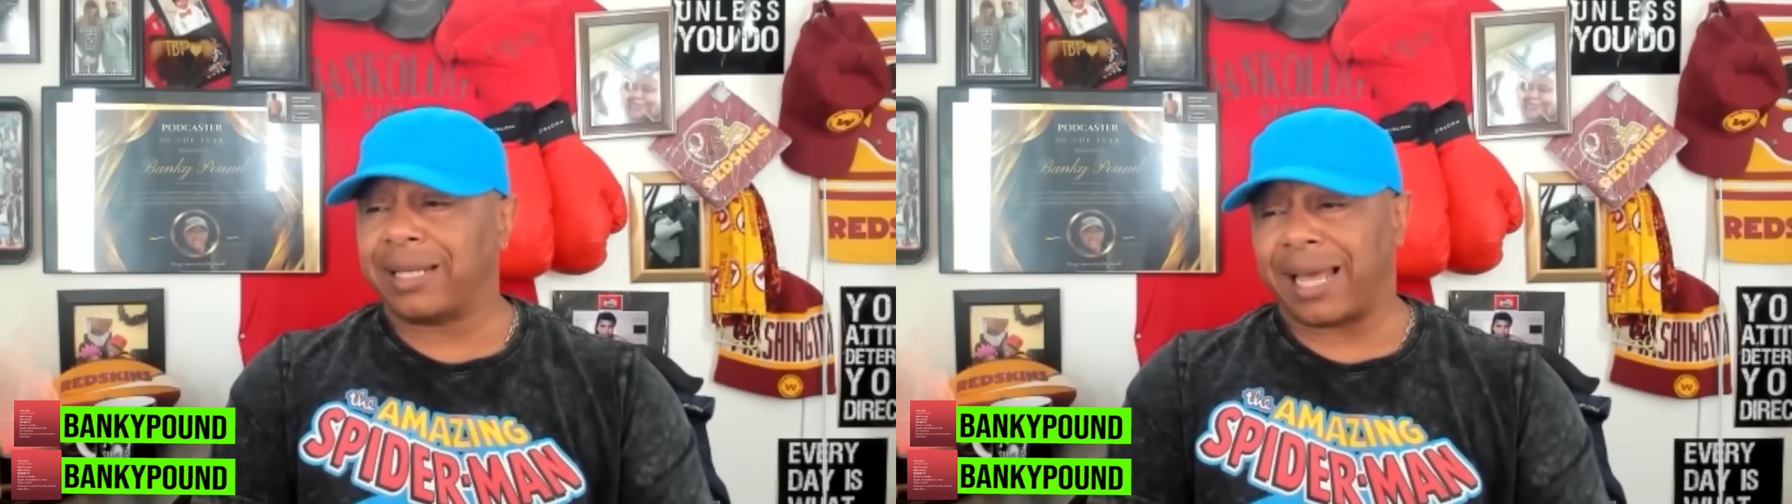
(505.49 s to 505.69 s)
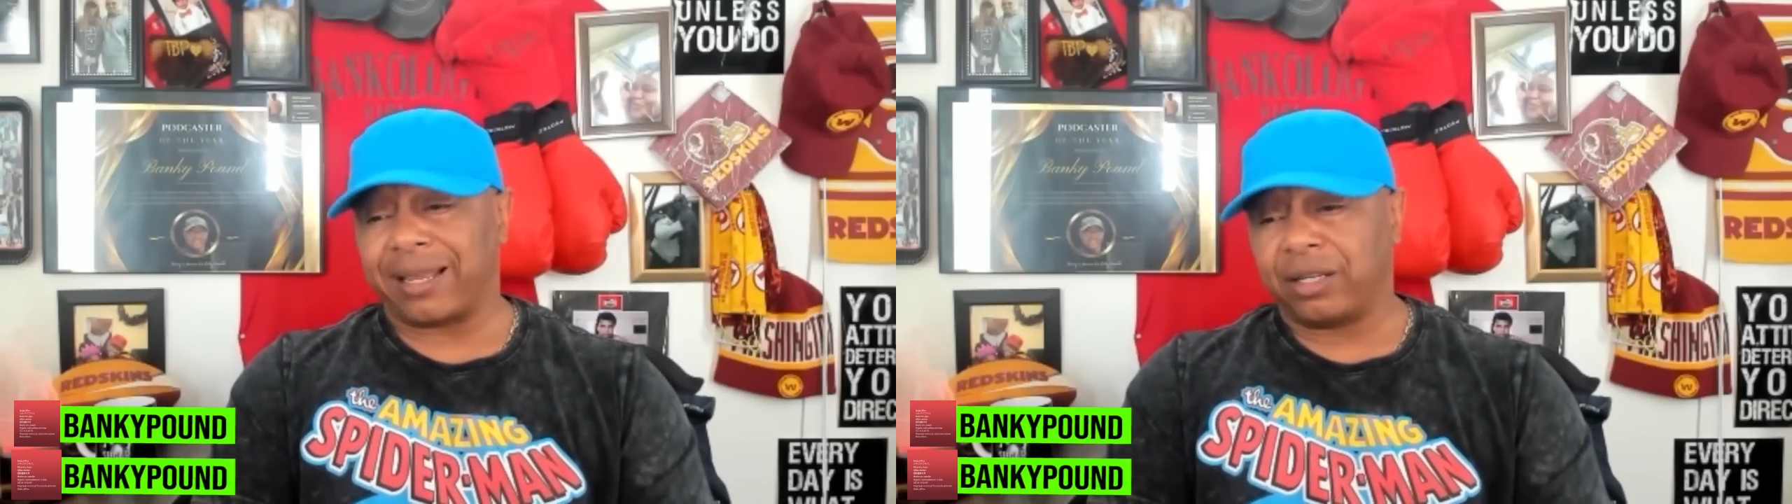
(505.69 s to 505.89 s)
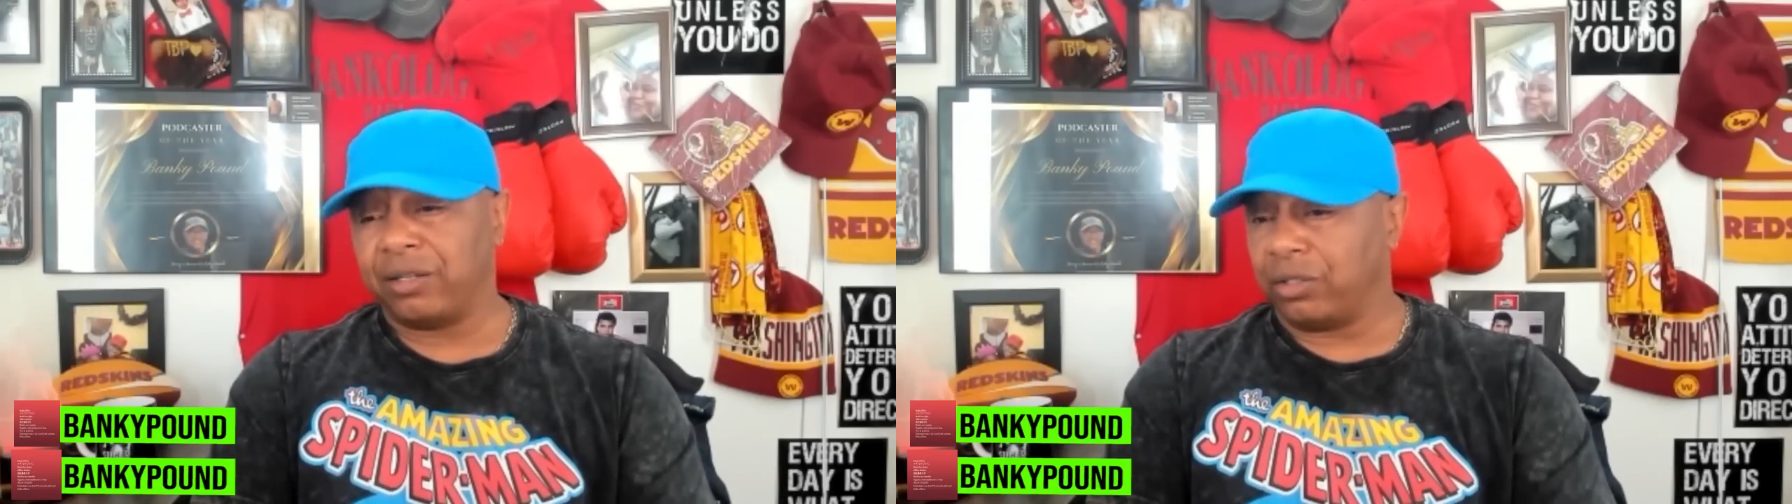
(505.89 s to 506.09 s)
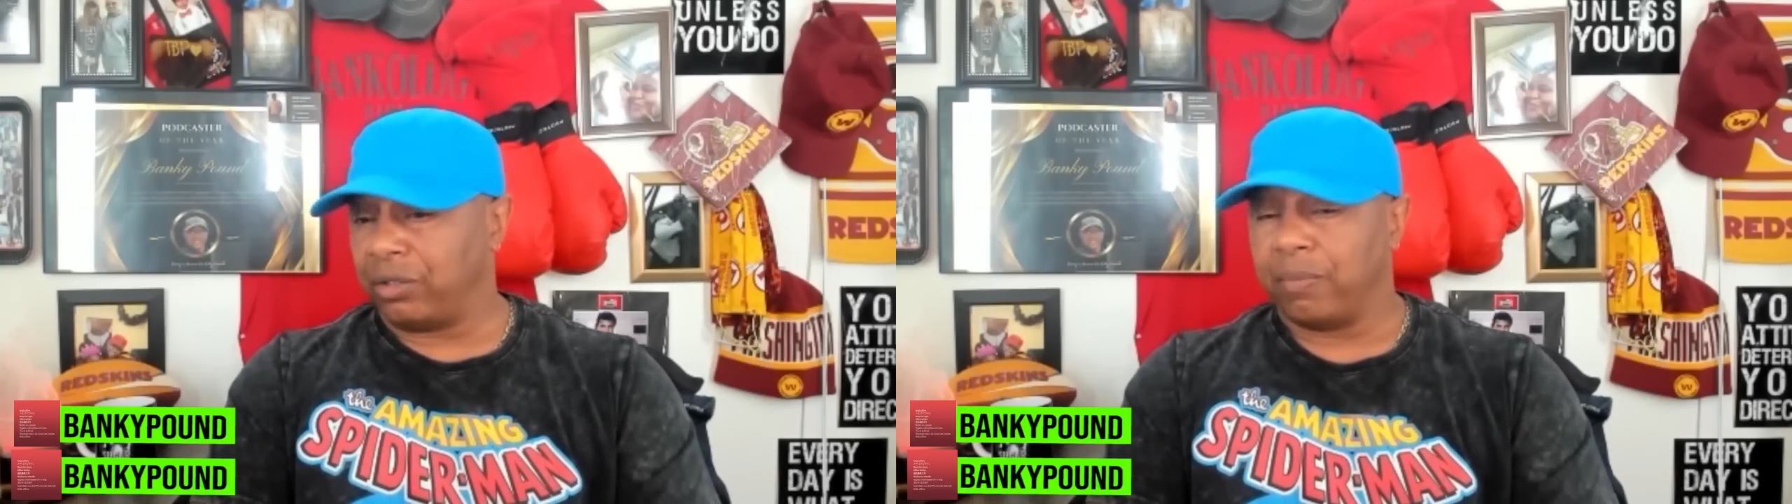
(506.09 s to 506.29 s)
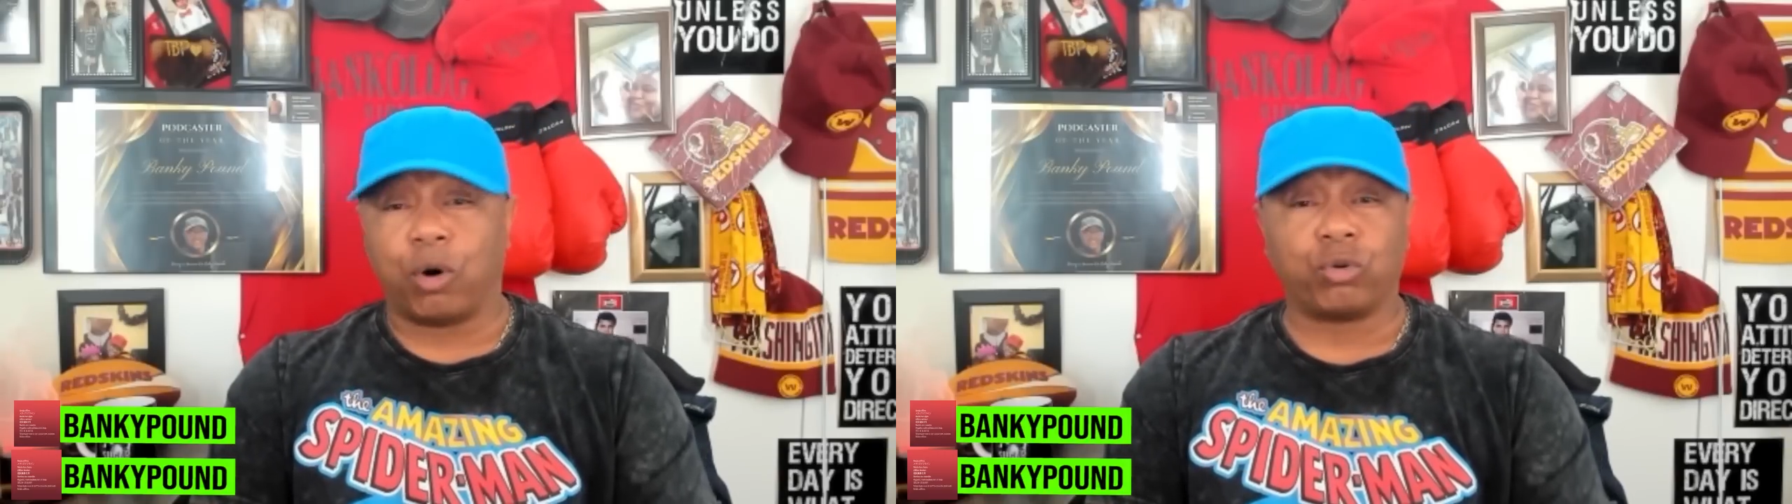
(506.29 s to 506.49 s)
like
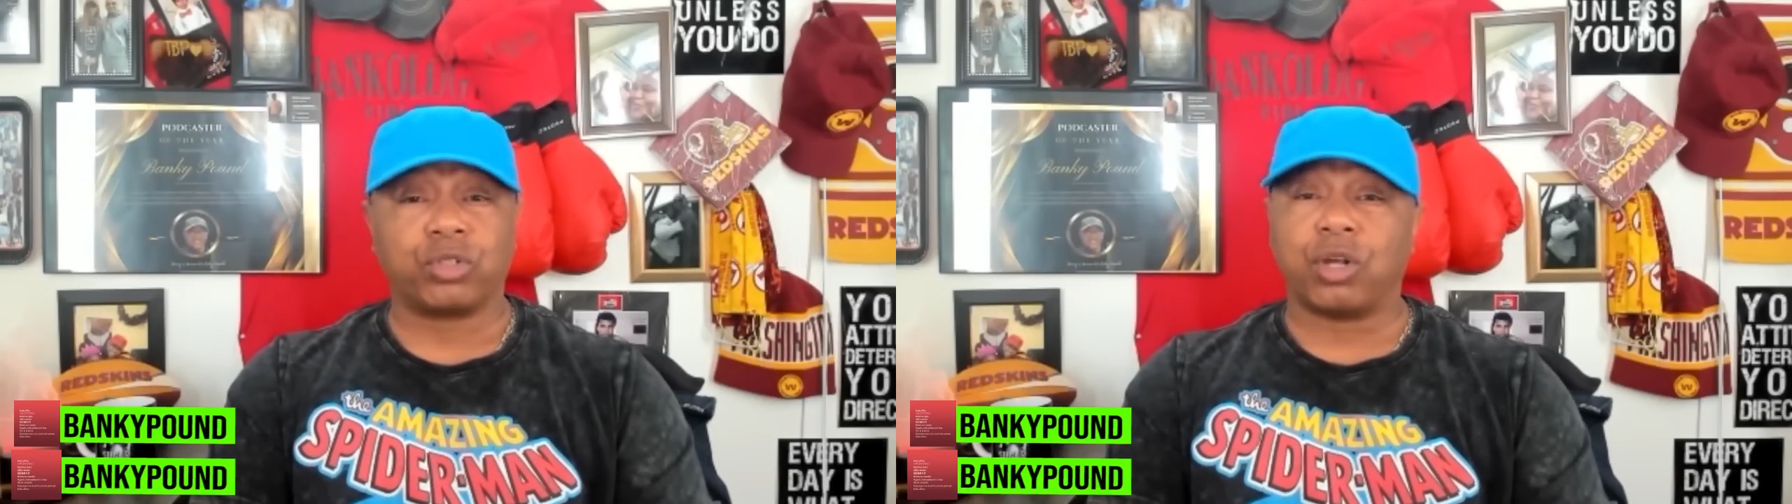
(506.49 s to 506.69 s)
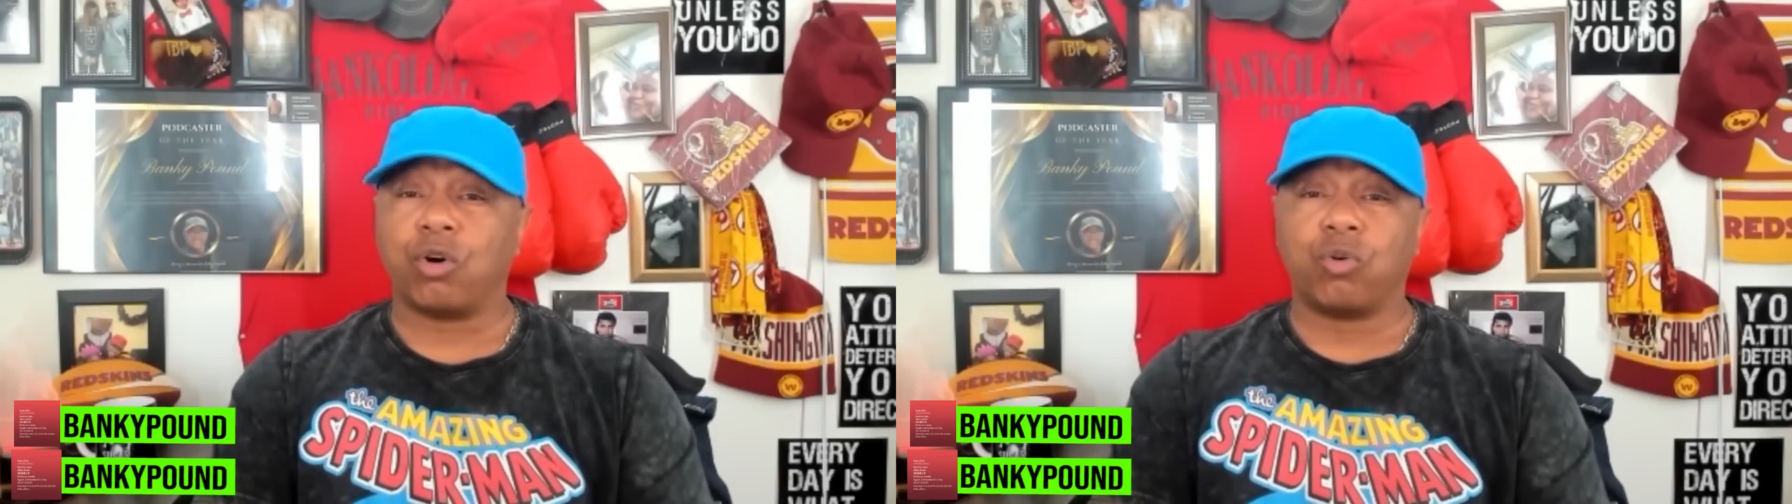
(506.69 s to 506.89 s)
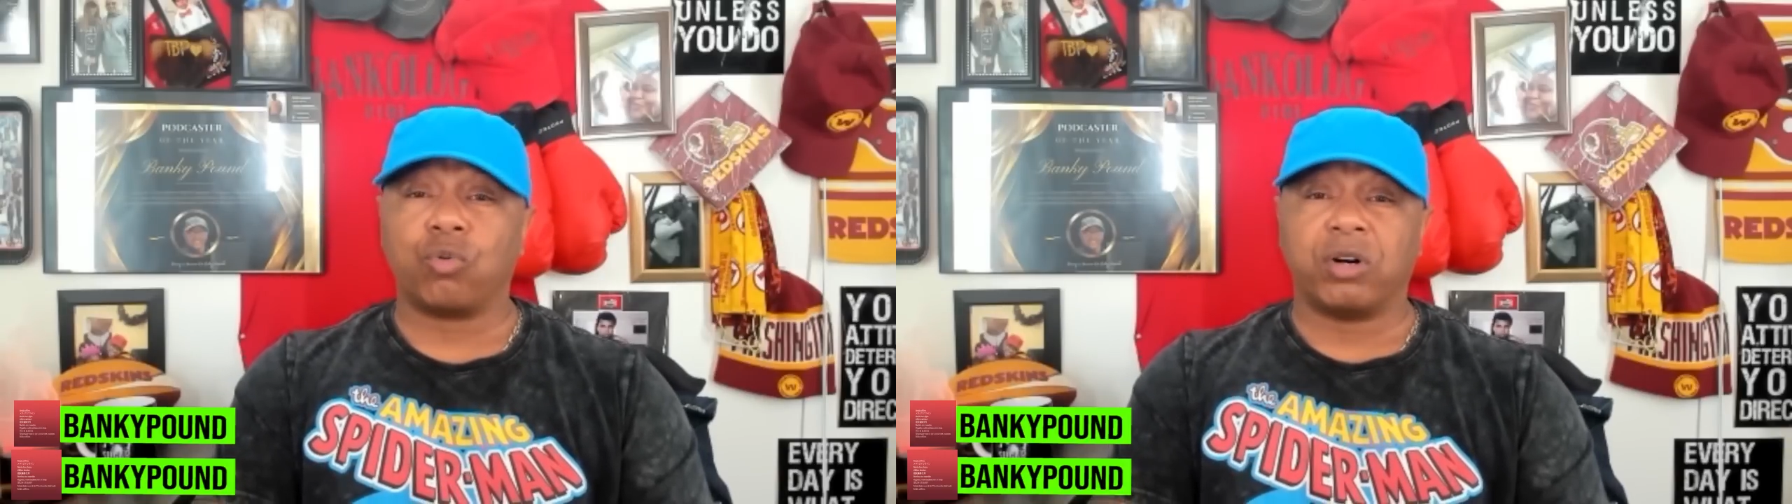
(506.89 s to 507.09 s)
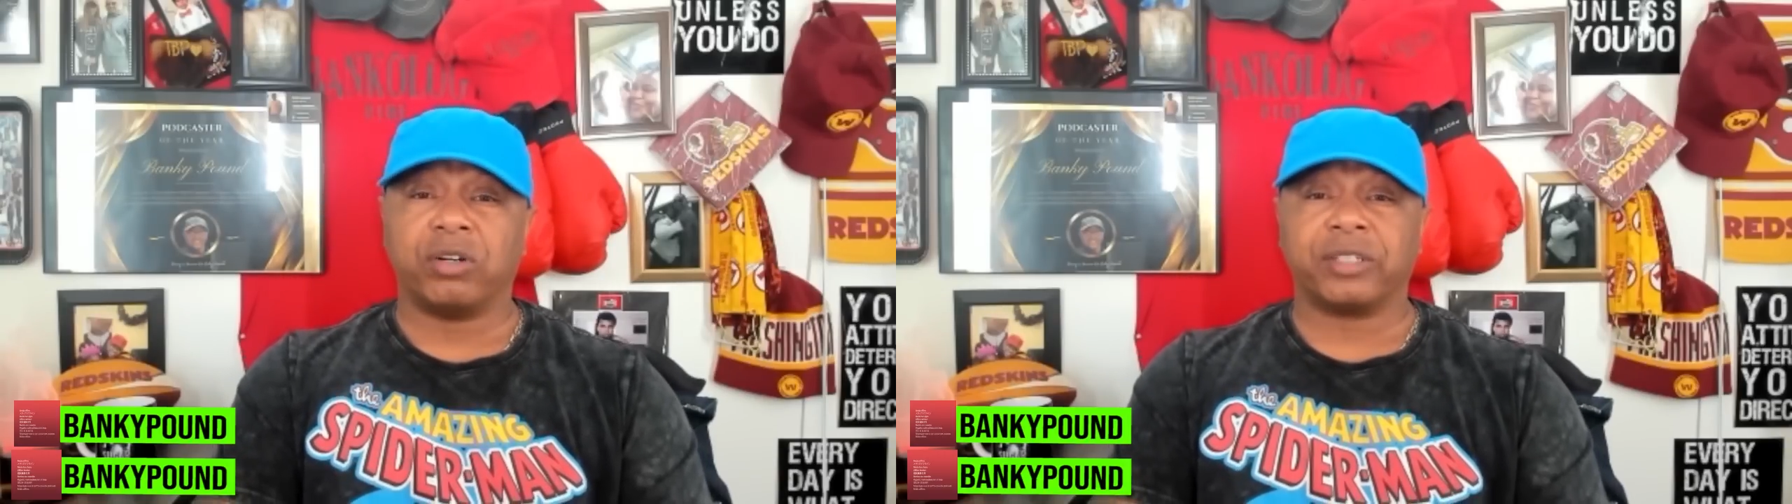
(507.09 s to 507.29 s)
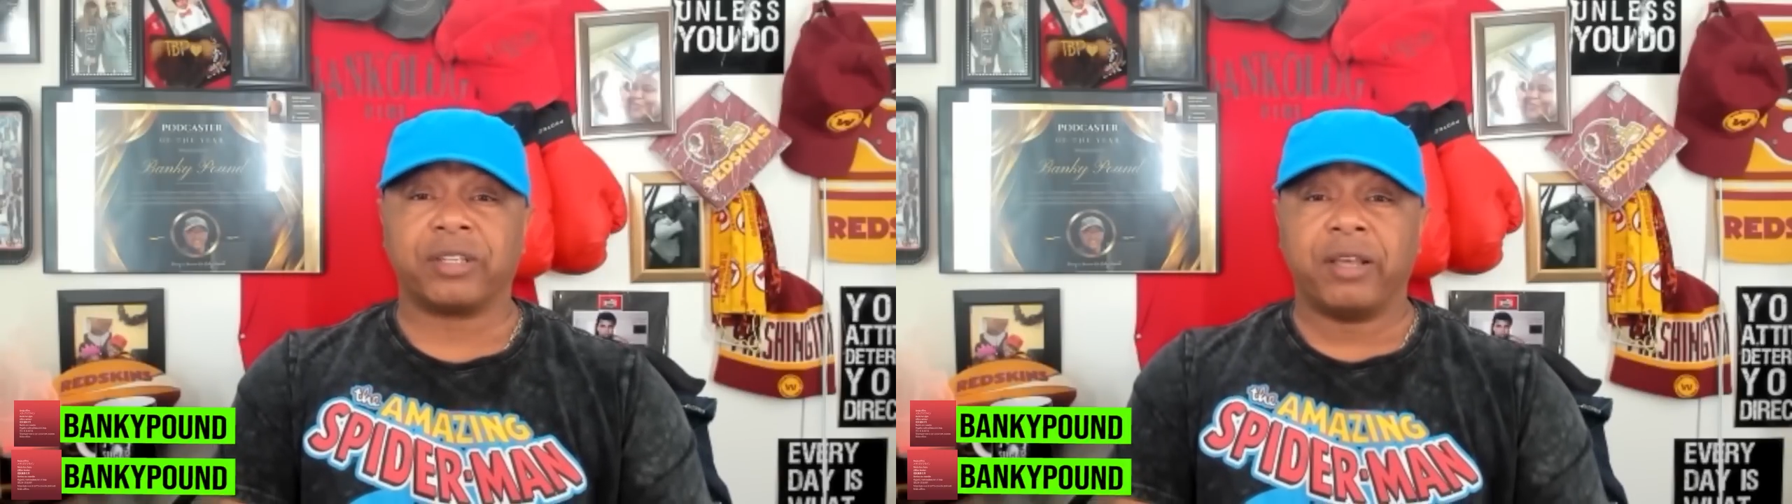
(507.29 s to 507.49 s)
the most known
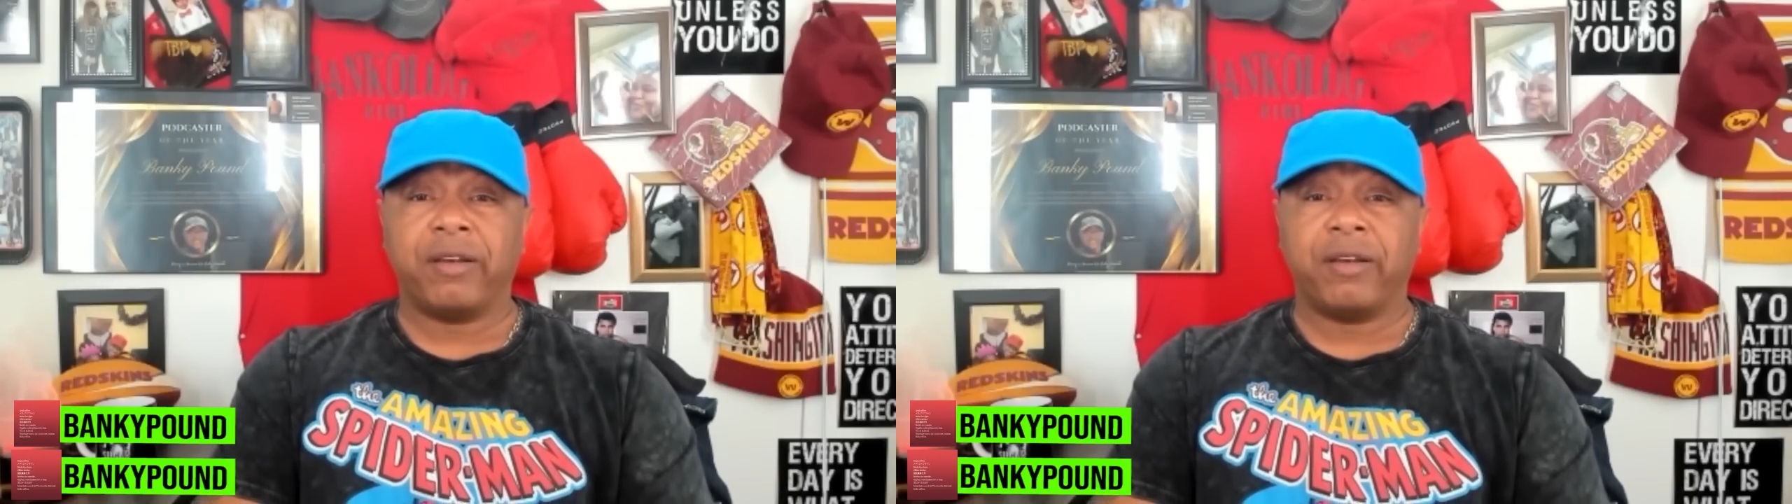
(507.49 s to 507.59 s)
ones,